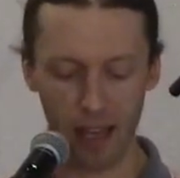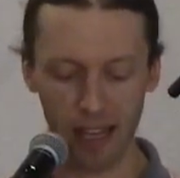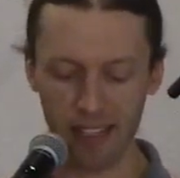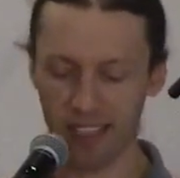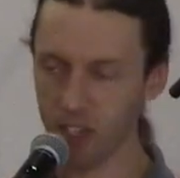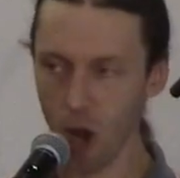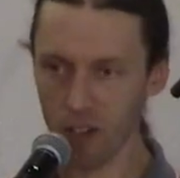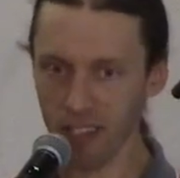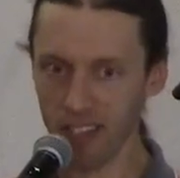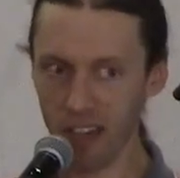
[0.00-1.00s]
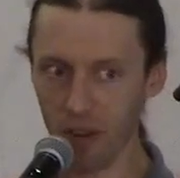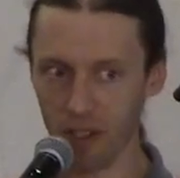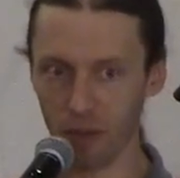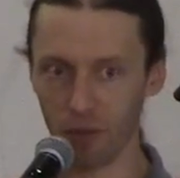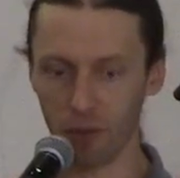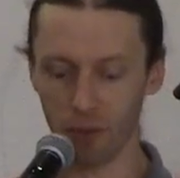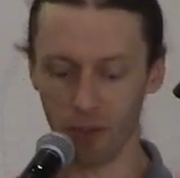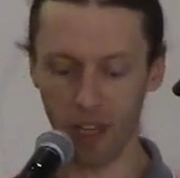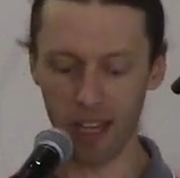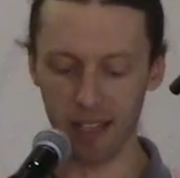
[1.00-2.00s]
It's a toxic narrative.
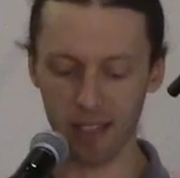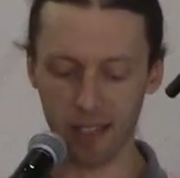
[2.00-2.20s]
It